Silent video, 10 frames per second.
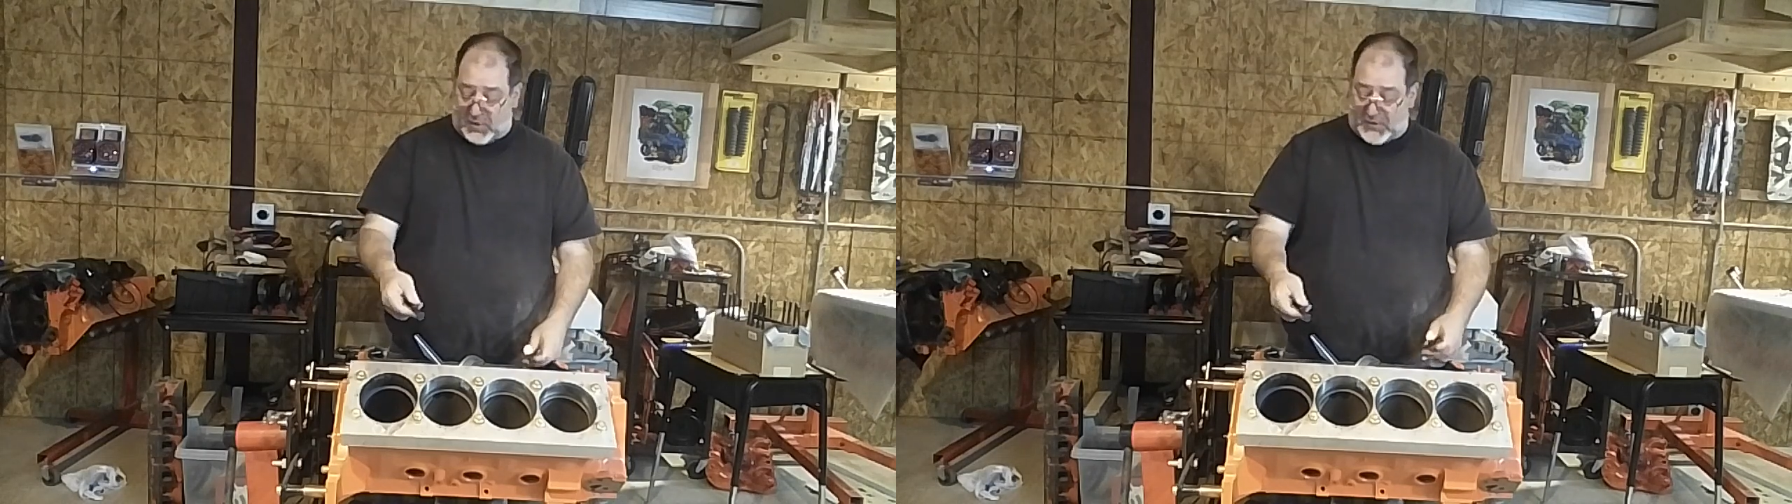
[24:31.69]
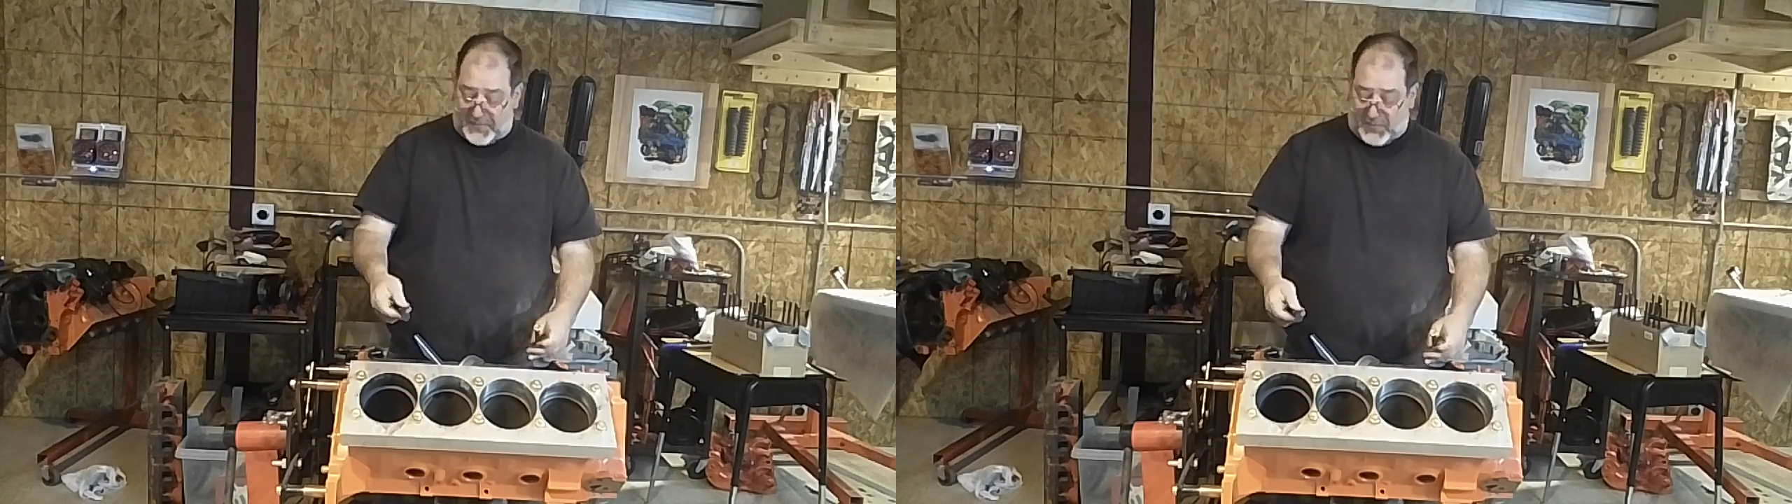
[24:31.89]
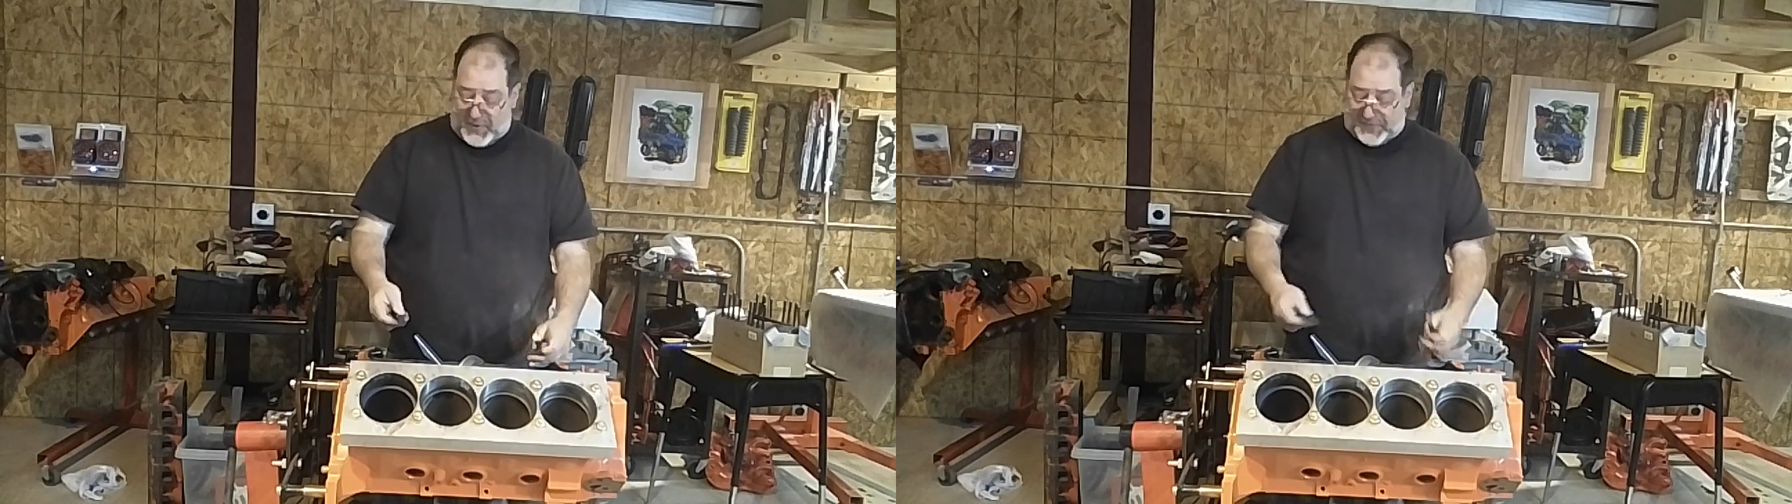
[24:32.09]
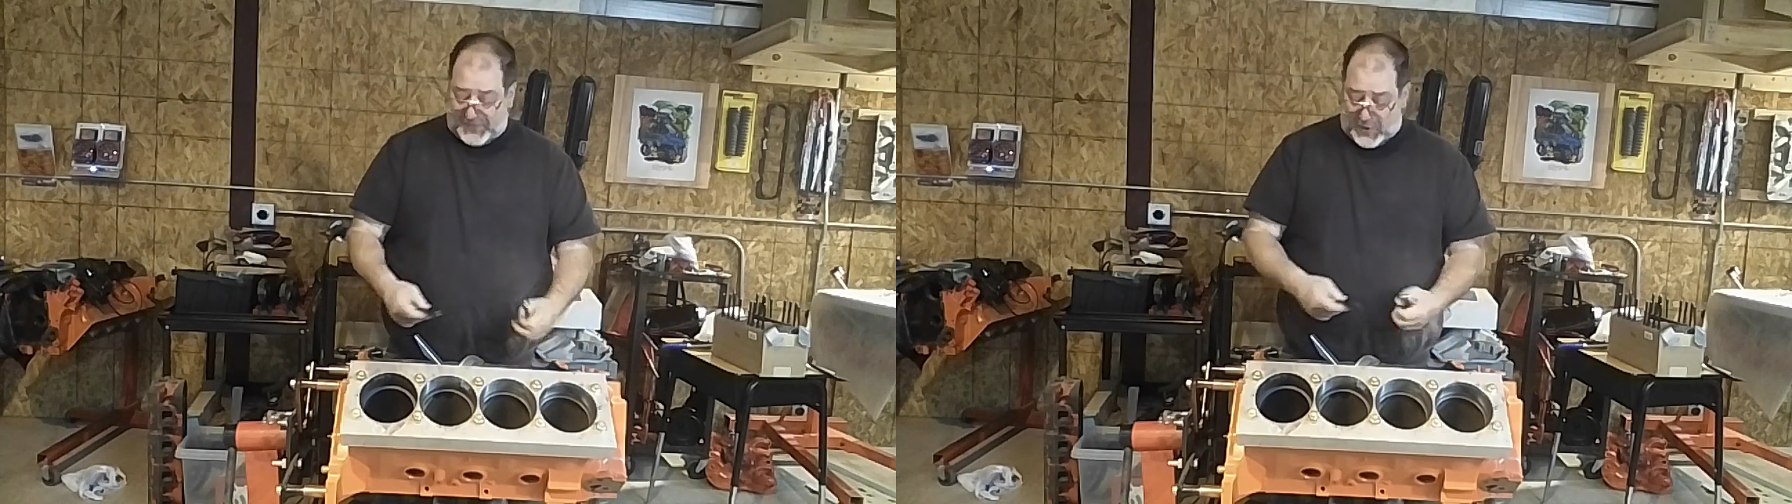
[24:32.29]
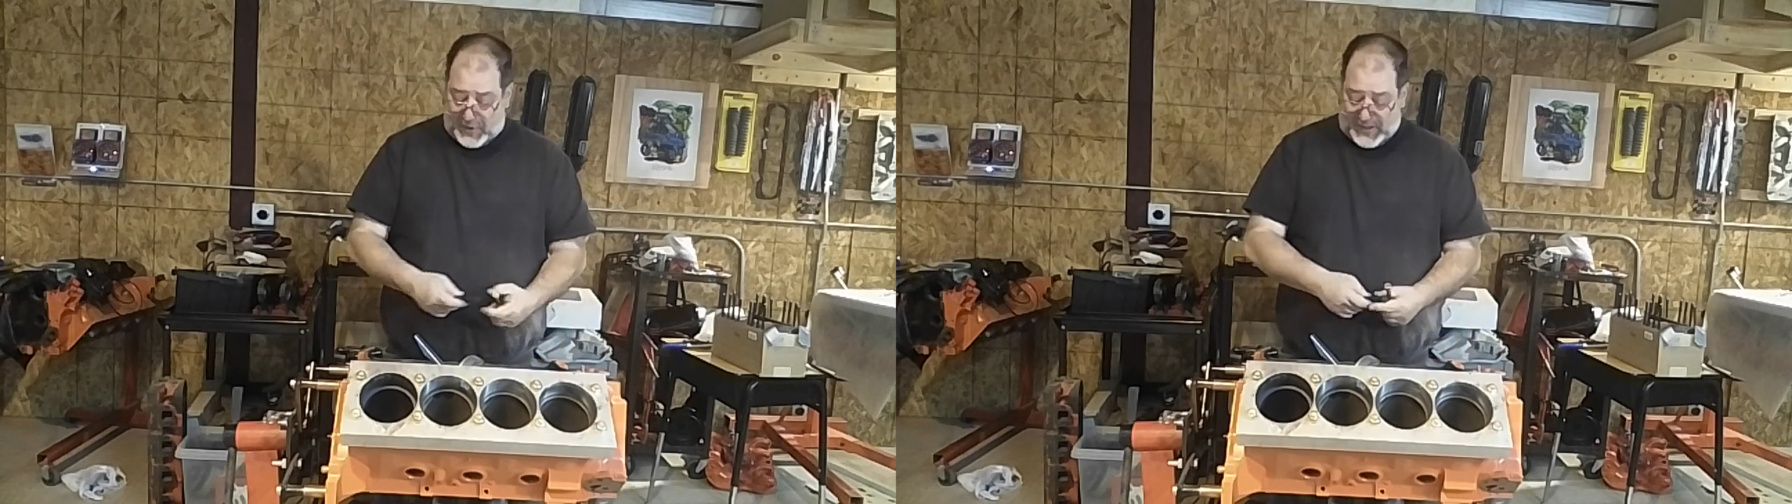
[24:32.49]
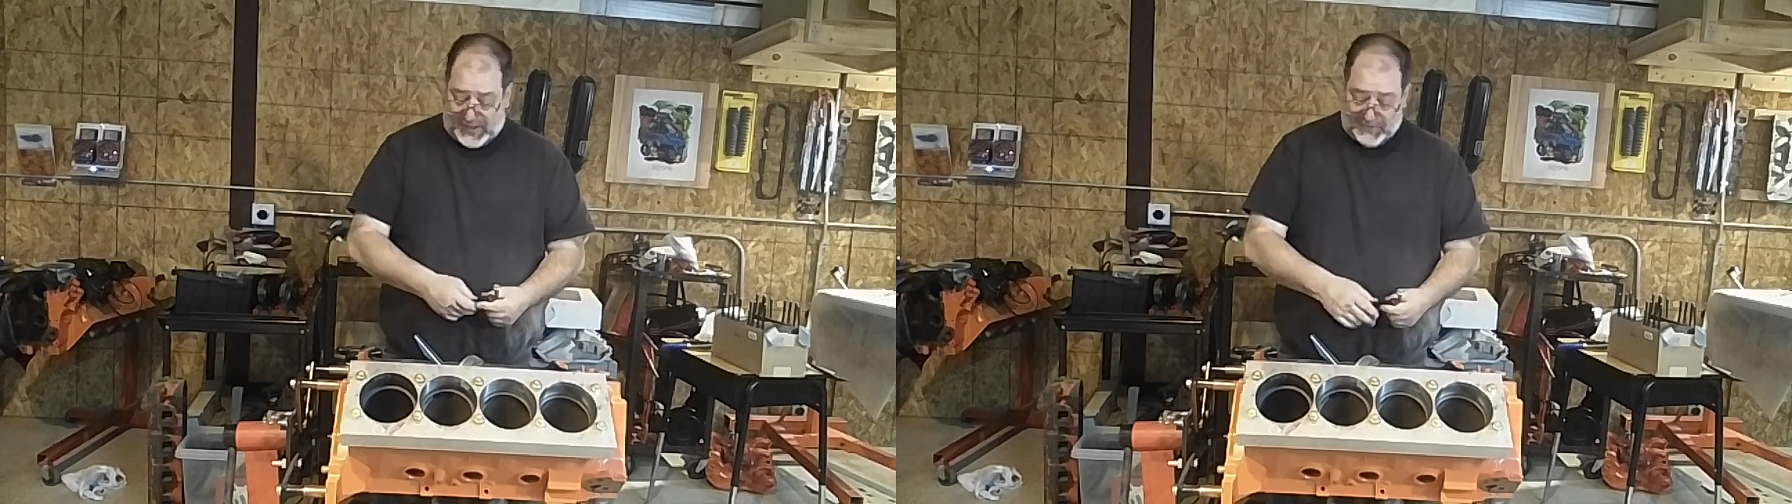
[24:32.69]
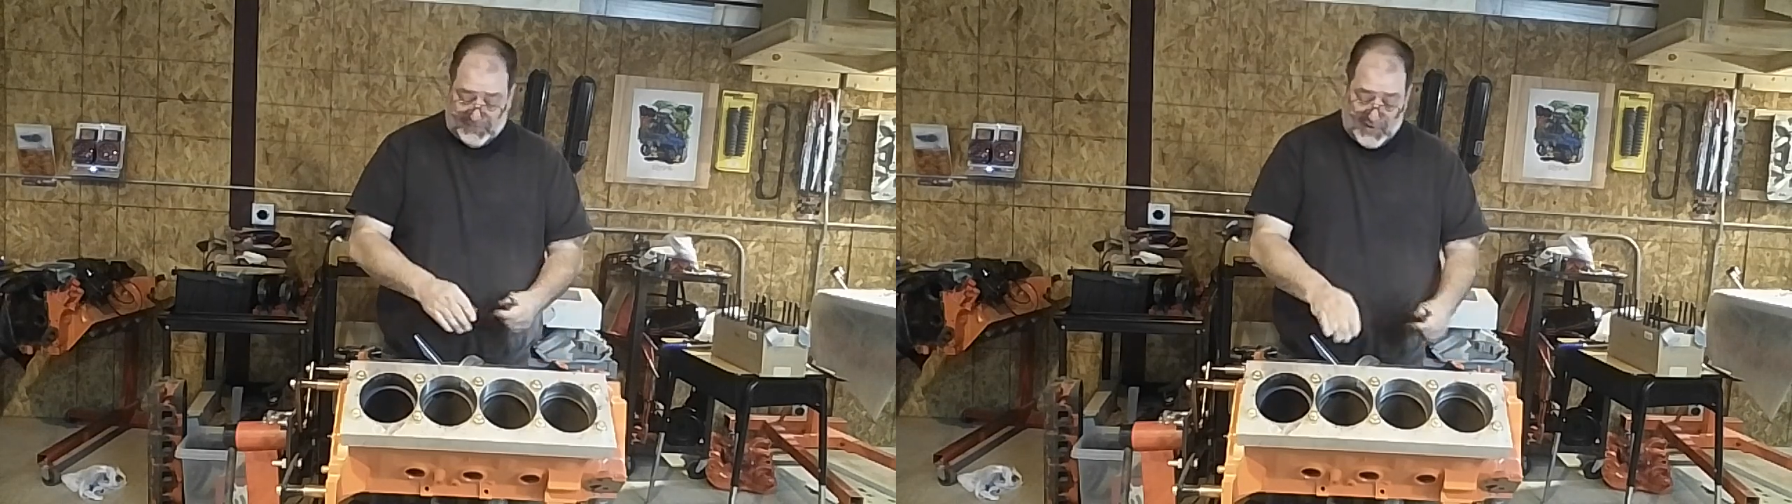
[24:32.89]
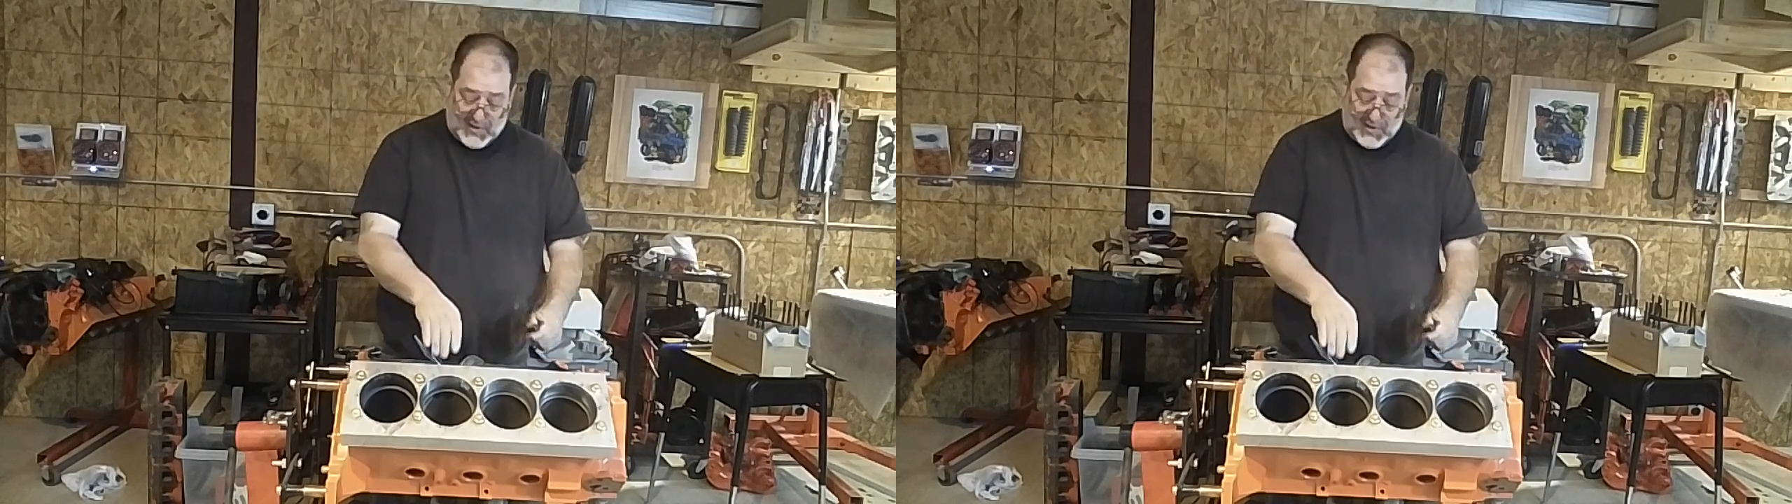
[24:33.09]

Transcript: torqued them to 130,